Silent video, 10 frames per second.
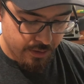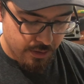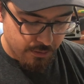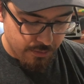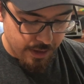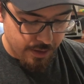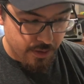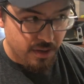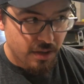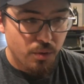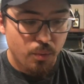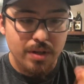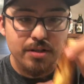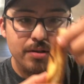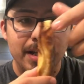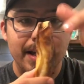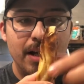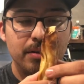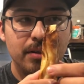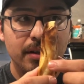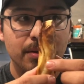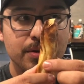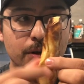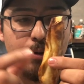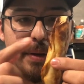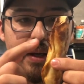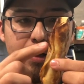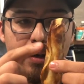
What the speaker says: right? Once you take out the little toothpick,